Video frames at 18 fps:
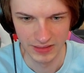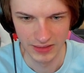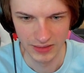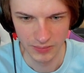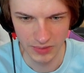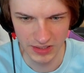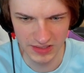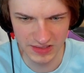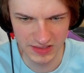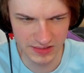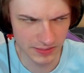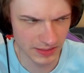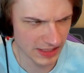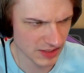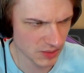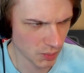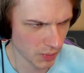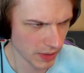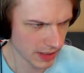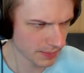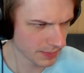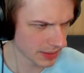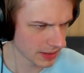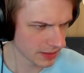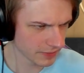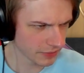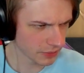What is this wing
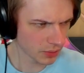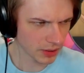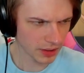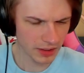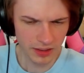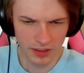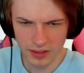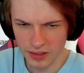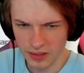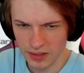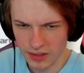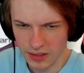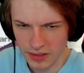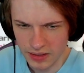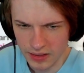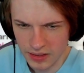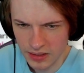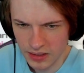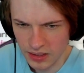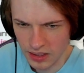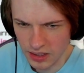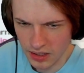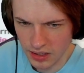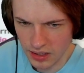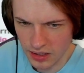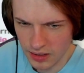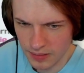pin for?
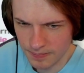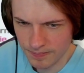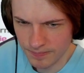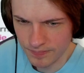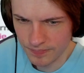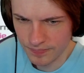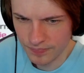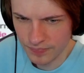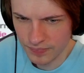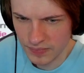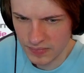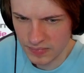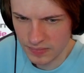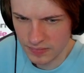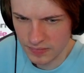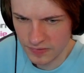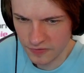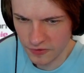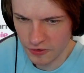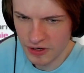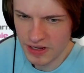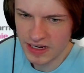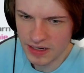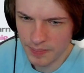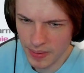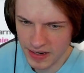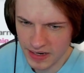Um, for an
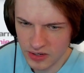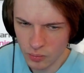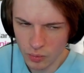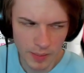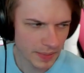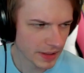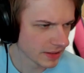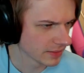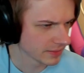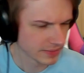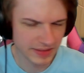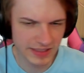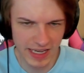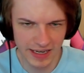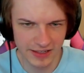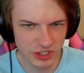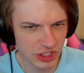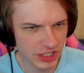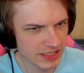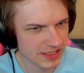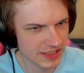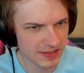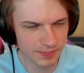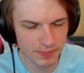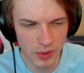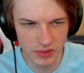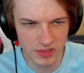independent woman? De she is
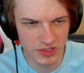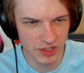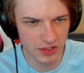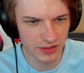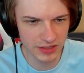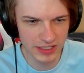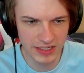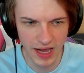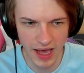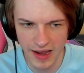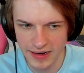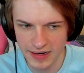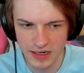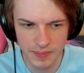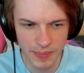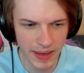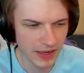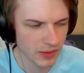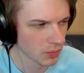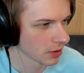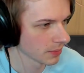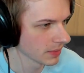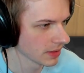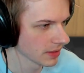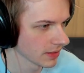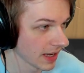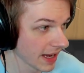most certainly not an independent
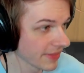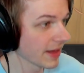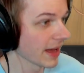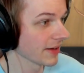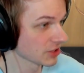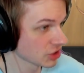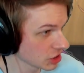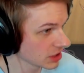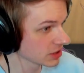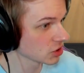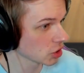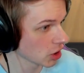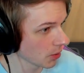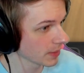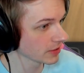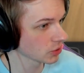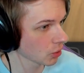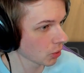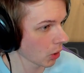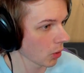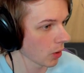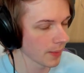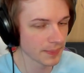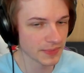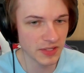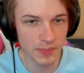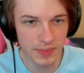woman. I, I, she is going to grow
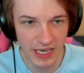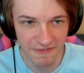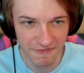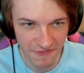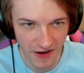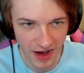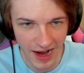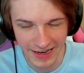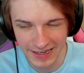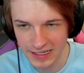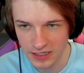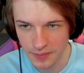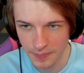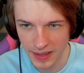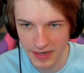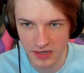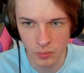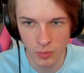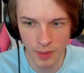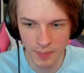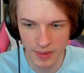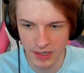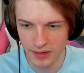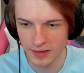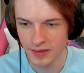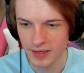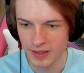up to be a fine independent
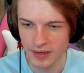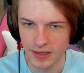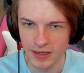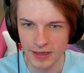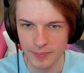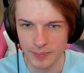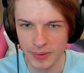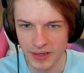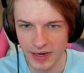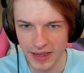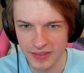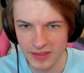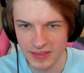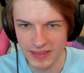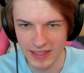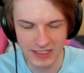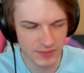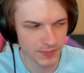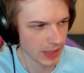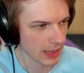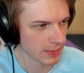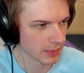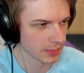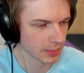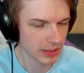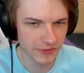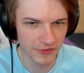woman, but I think that's
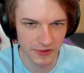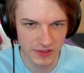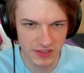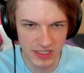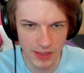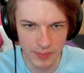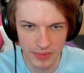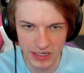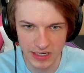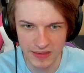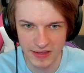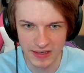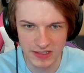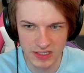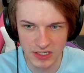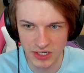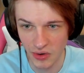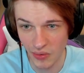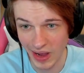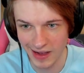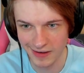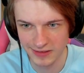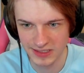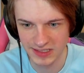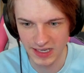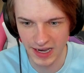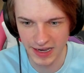probably for somebody that's, you know,
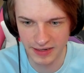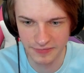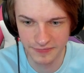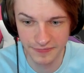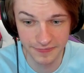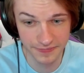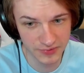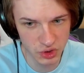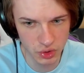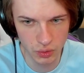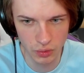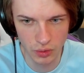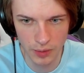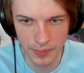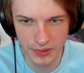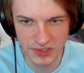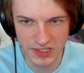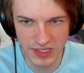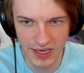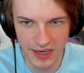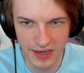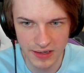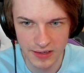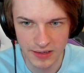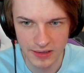outside of school per se.